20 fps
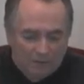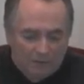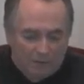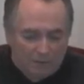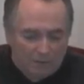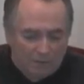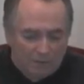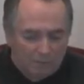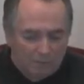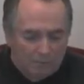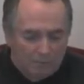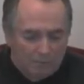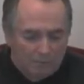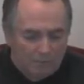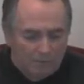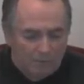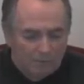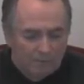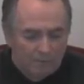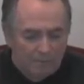So,
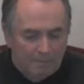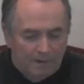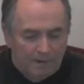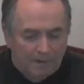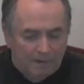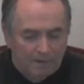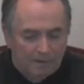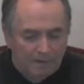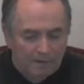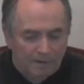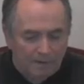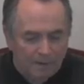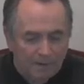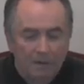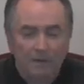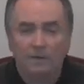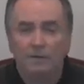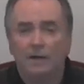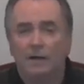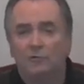we're going to be back
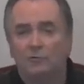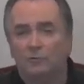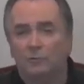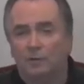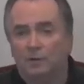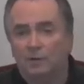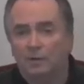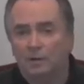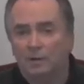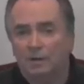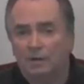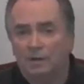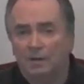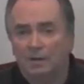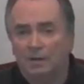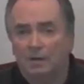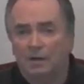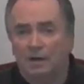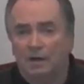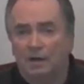next week,
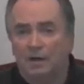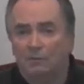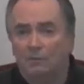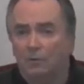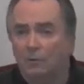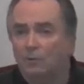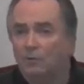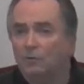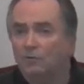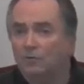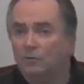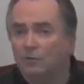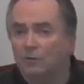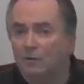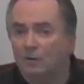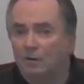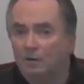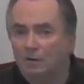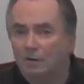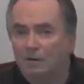and we will
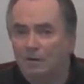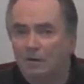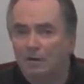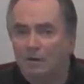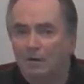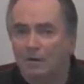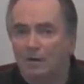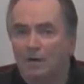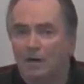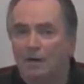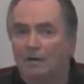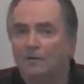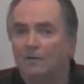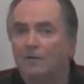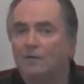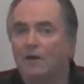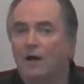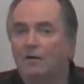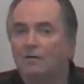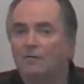start in
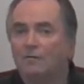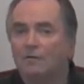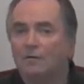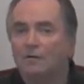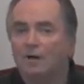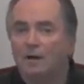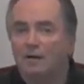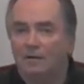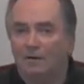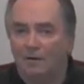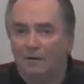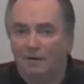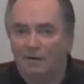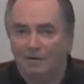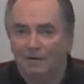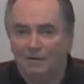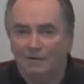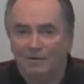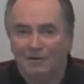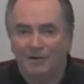the next letter.
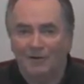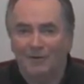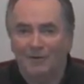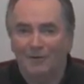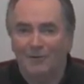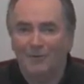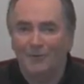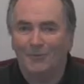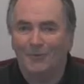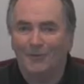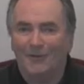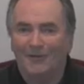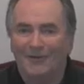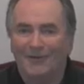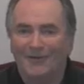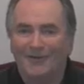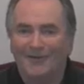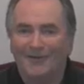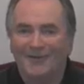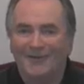Hallelujah.
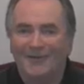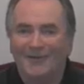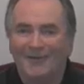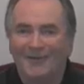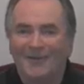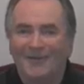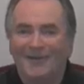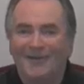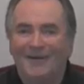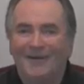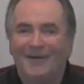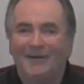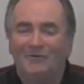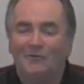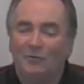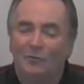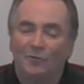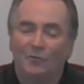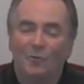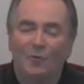
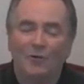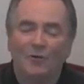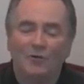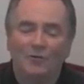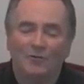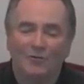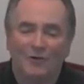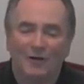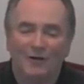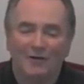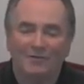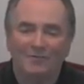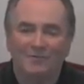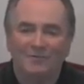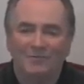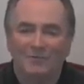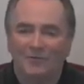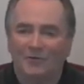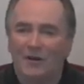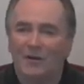So join us then.
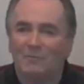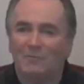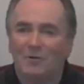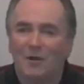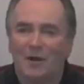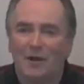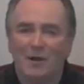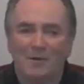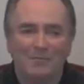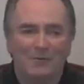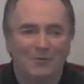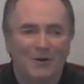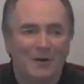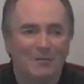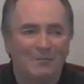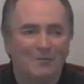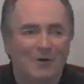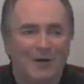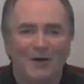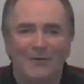Same time,
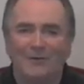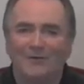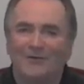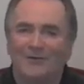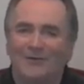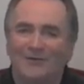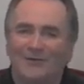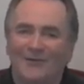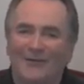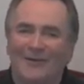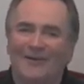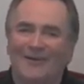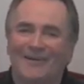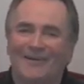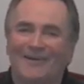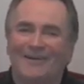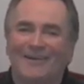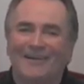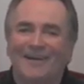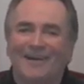same channel.
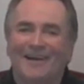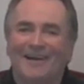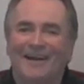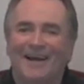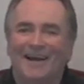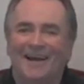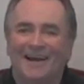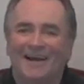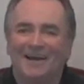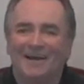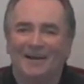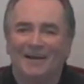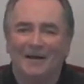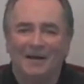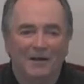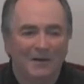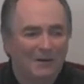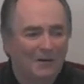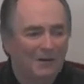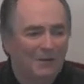And
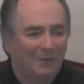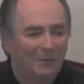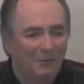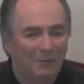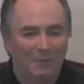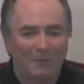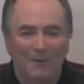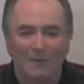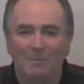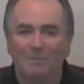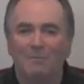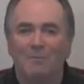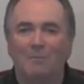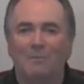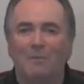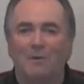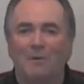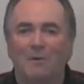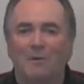uh, we'll be